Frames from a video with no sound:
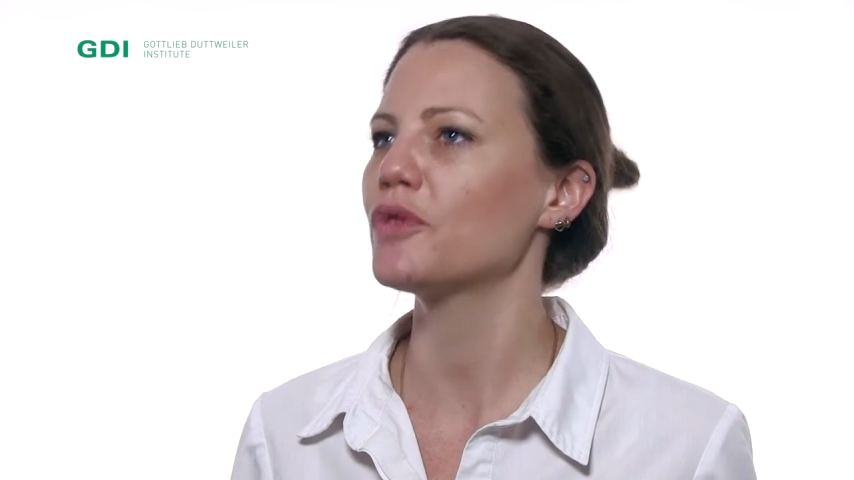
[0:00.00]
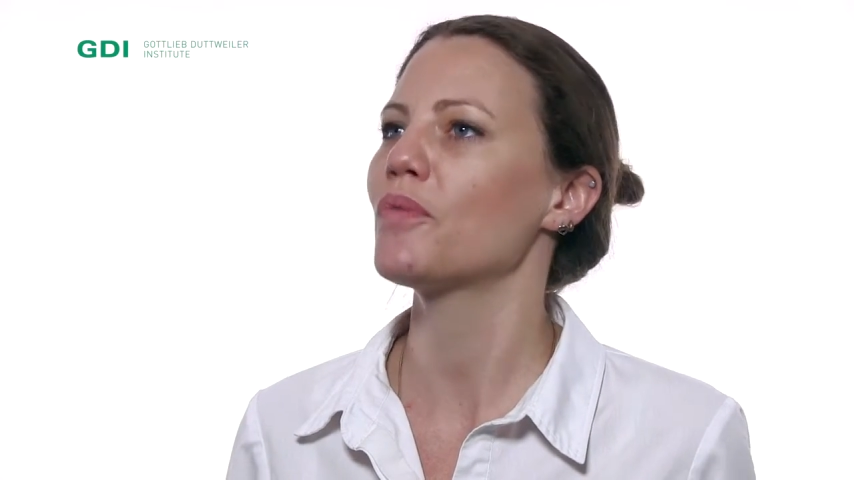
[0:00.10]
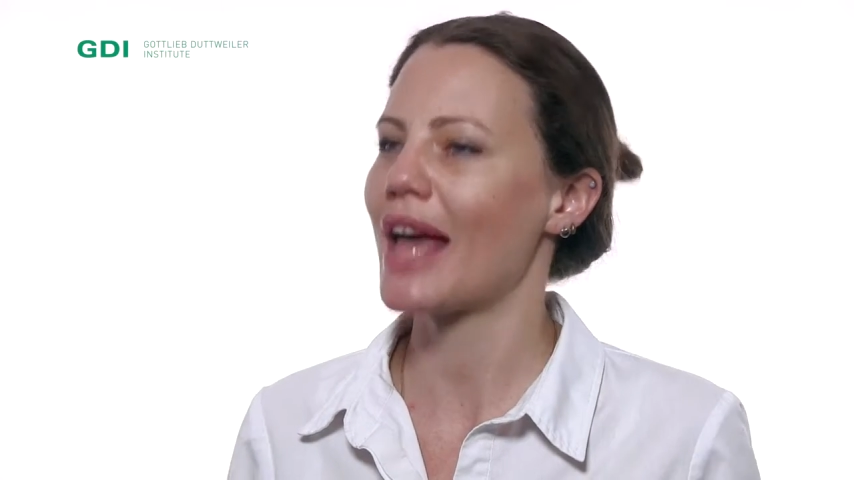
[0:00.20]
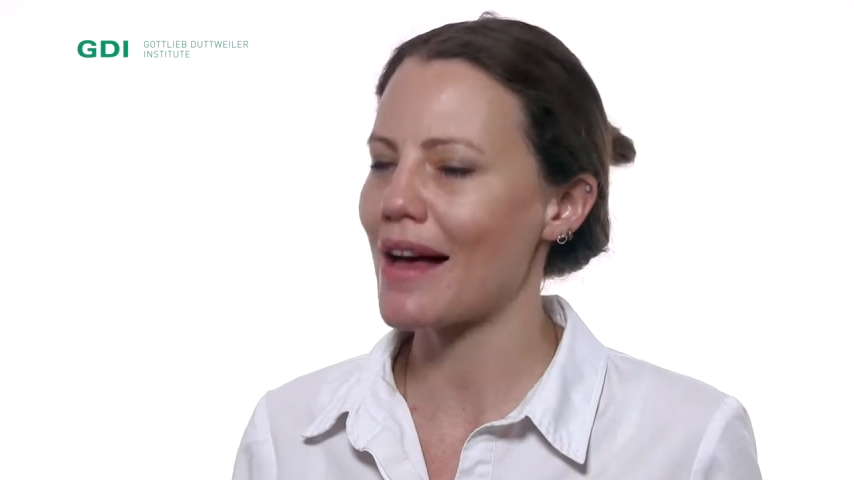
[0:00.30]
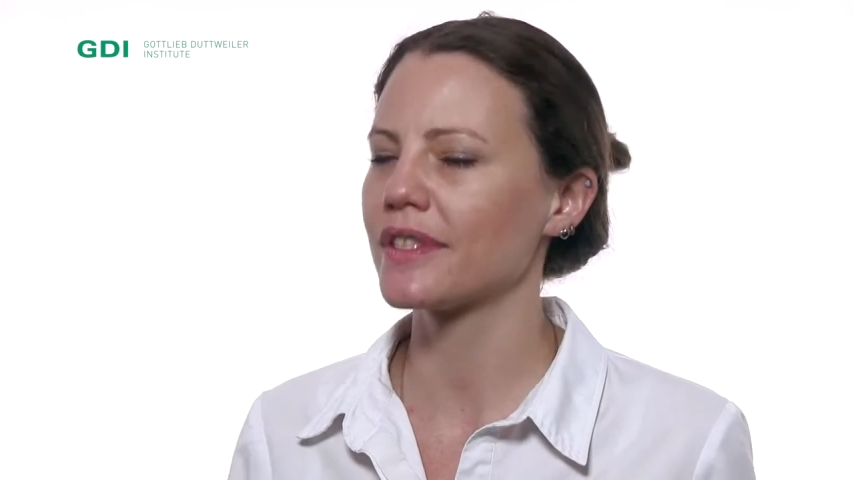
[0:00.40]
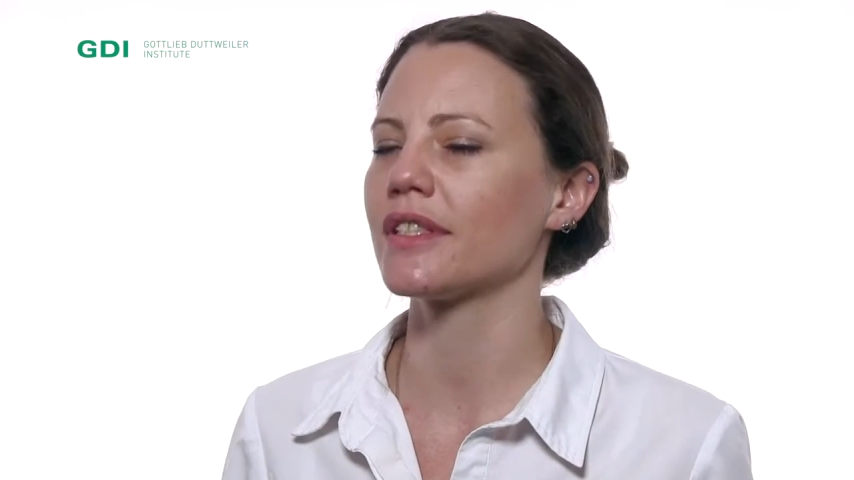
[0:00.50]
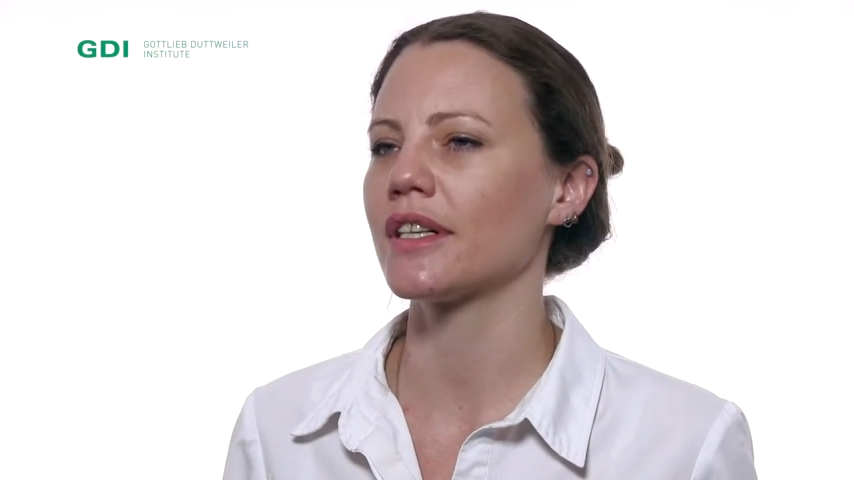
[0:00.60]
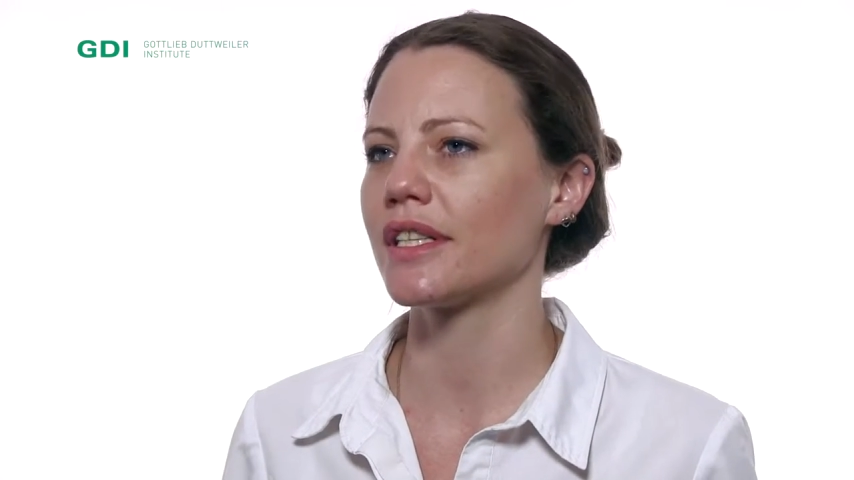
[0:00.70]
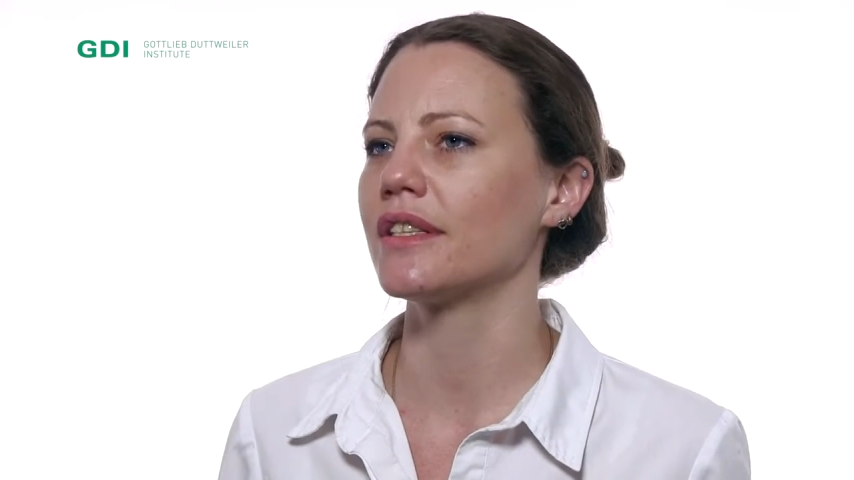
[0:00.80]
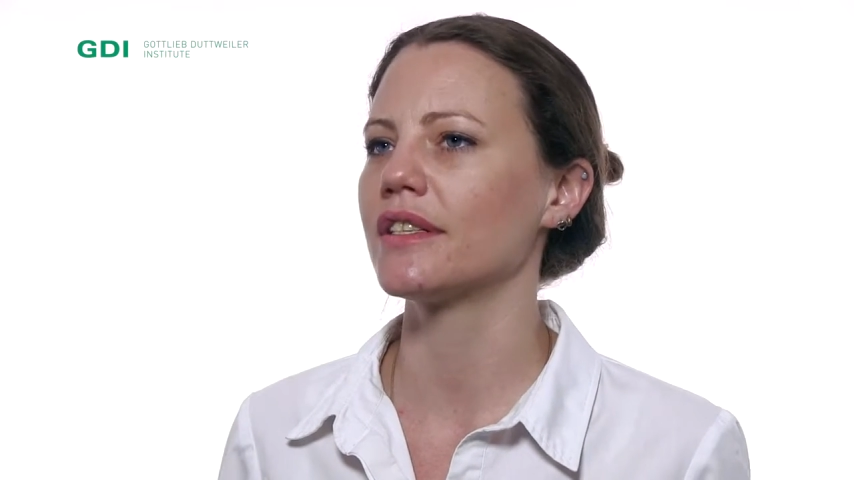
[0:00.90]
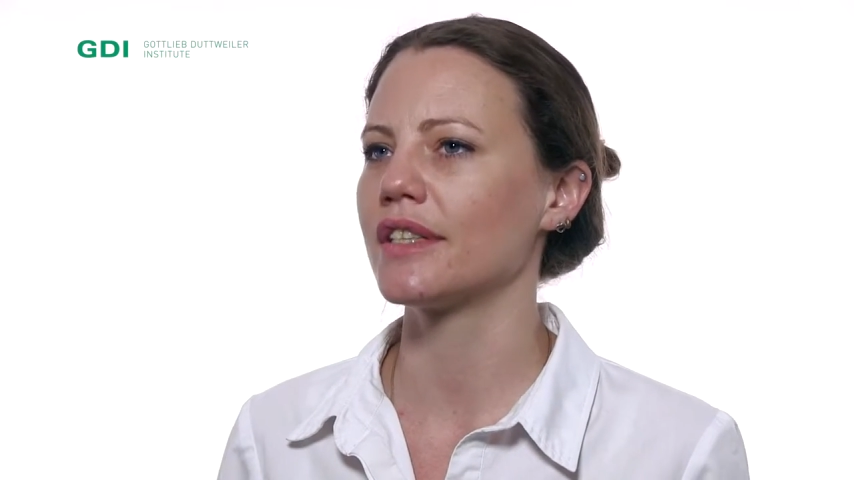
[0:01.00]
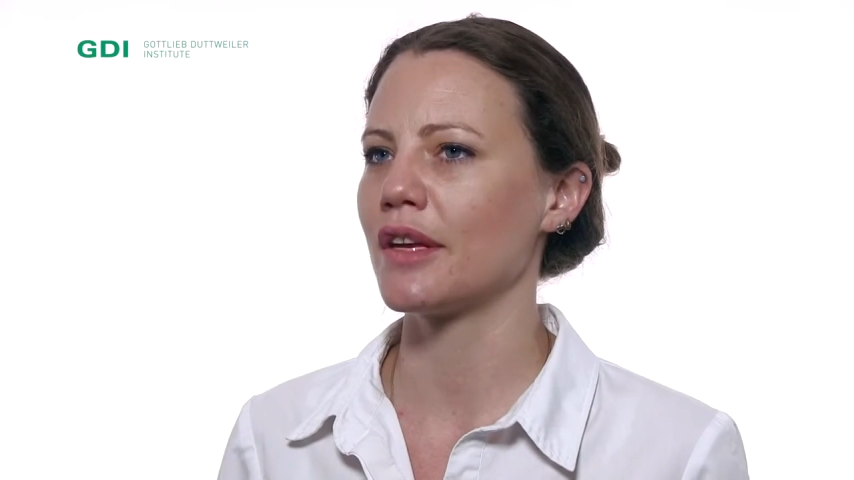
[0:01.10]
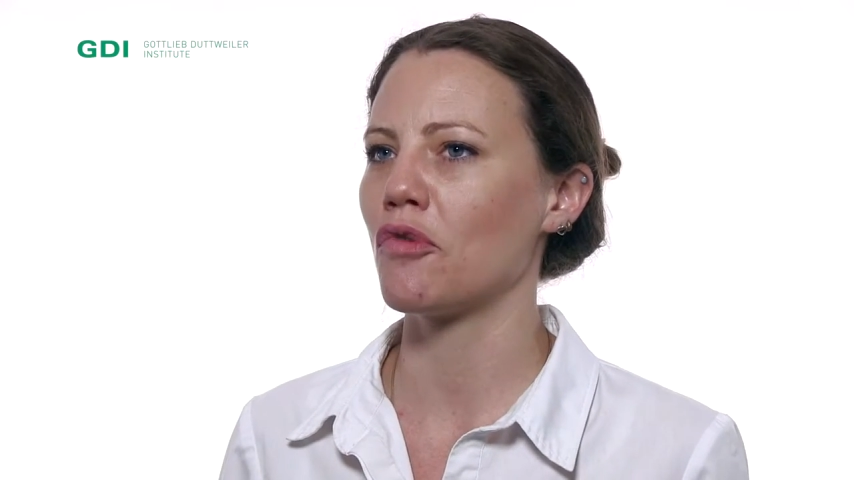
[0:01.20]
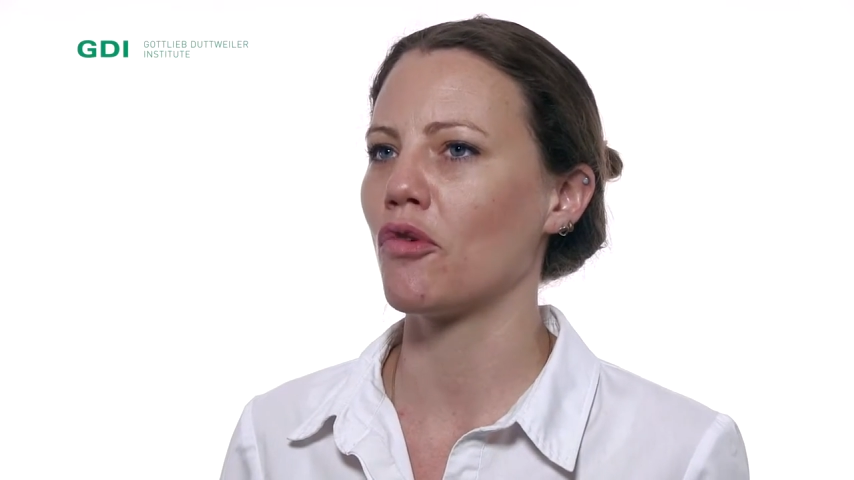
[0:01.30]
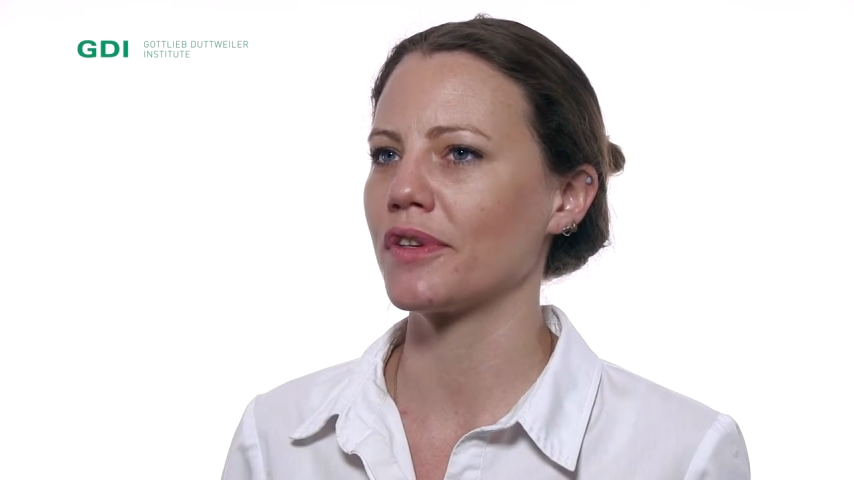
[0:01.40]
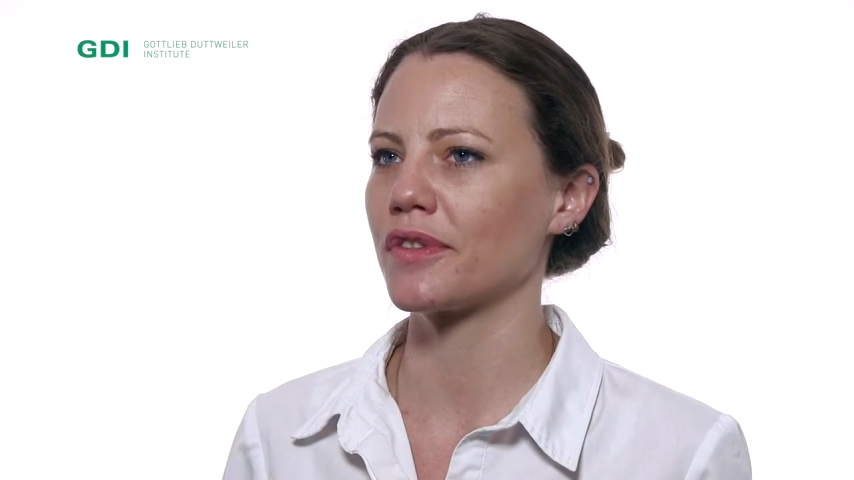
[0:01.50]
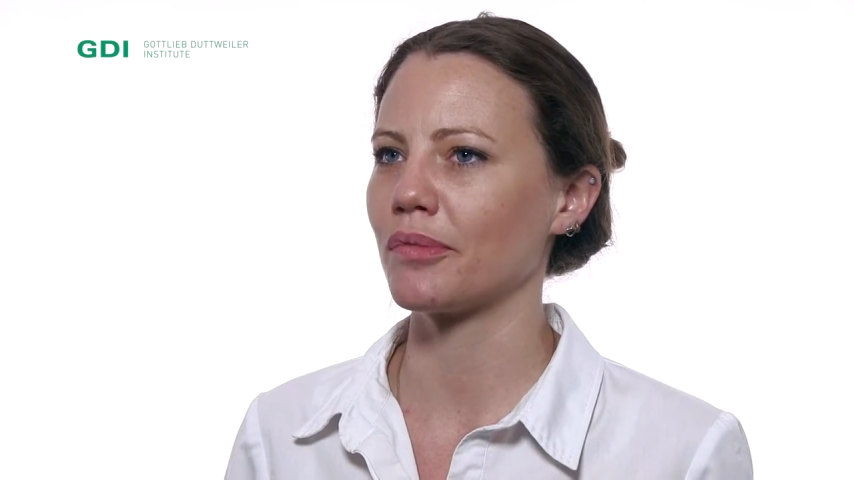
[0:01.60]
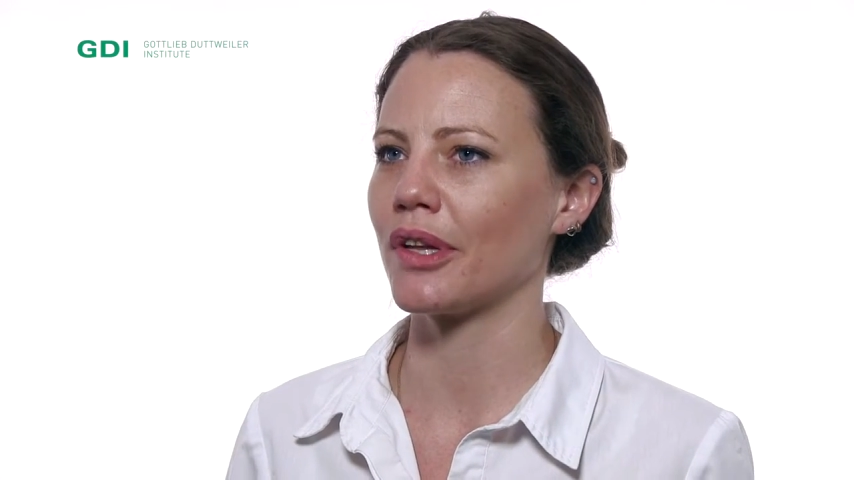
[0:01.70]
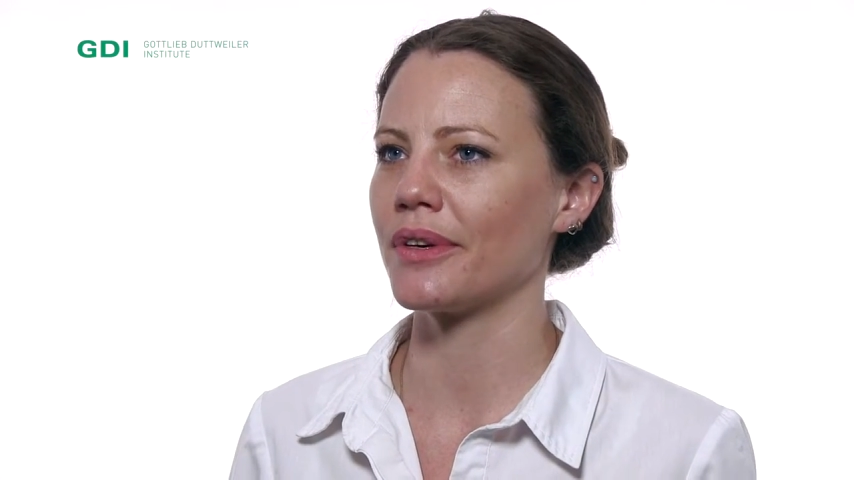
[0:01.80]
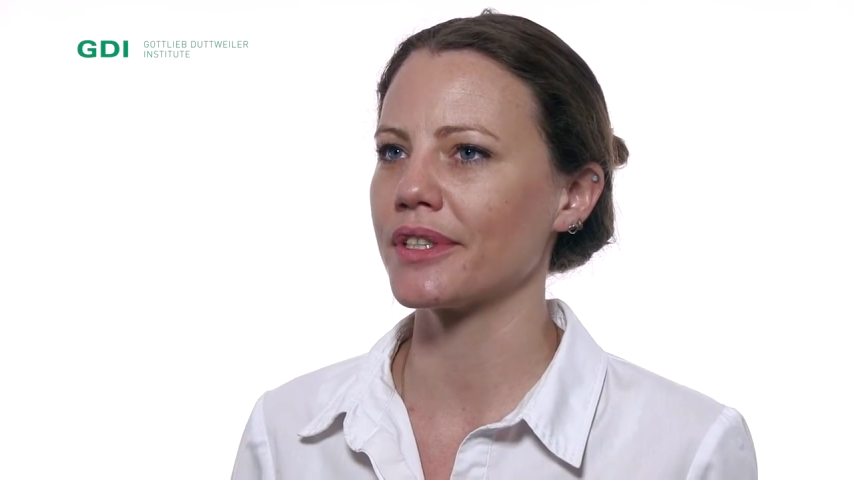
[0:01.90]
and we have started to see more
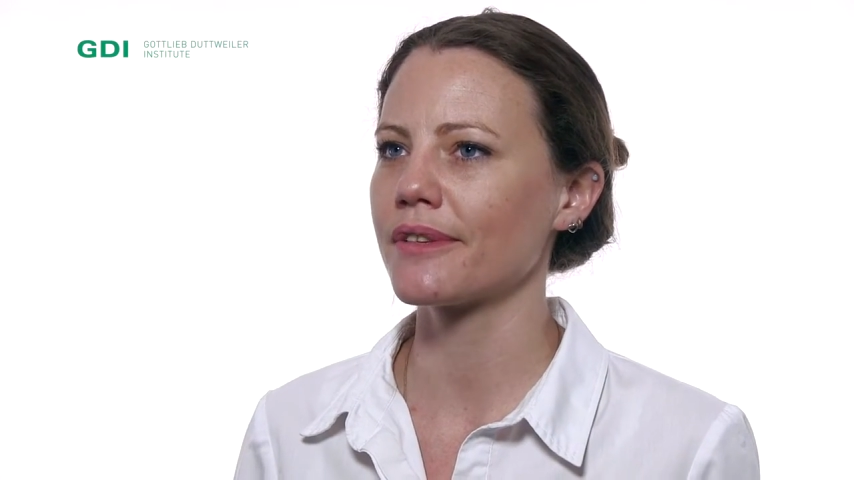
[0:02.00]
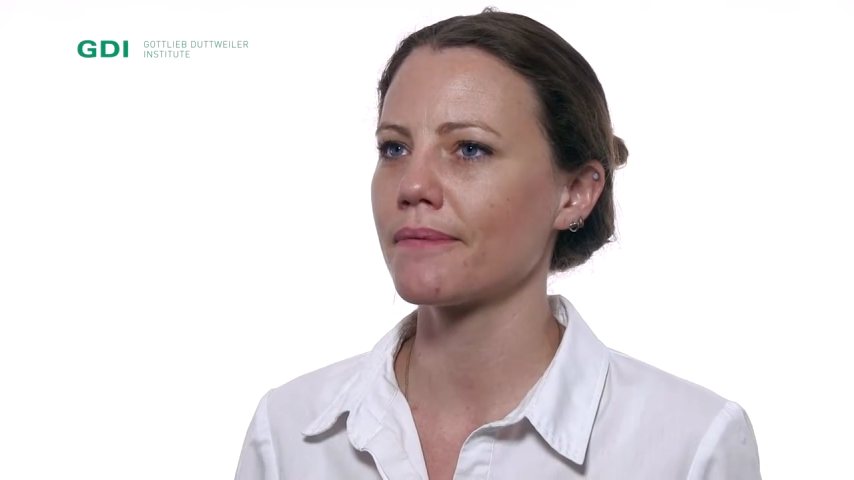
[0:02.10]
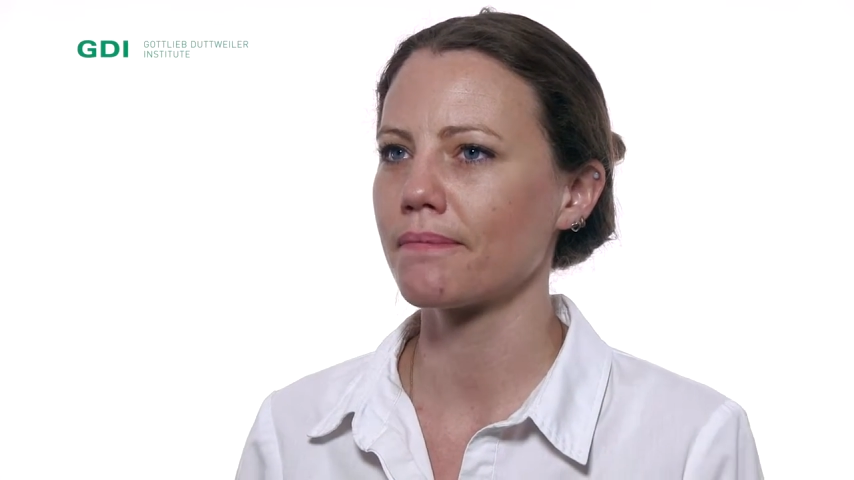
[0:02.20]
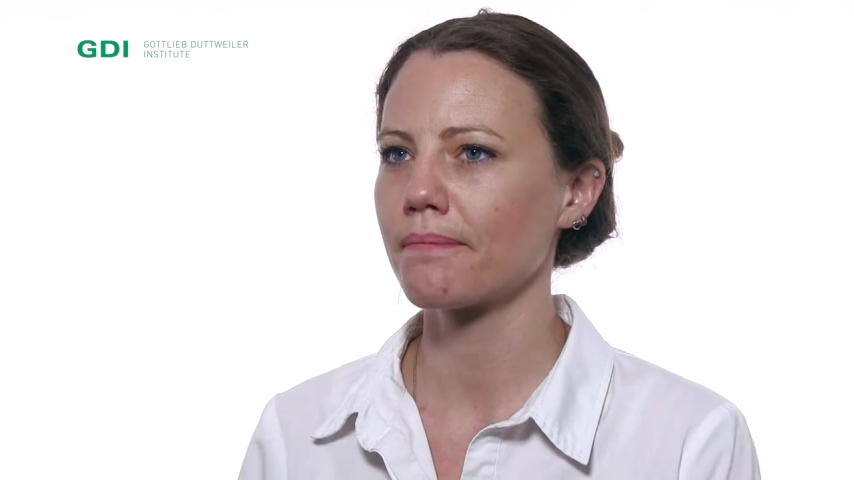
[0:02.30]
whistleblowers.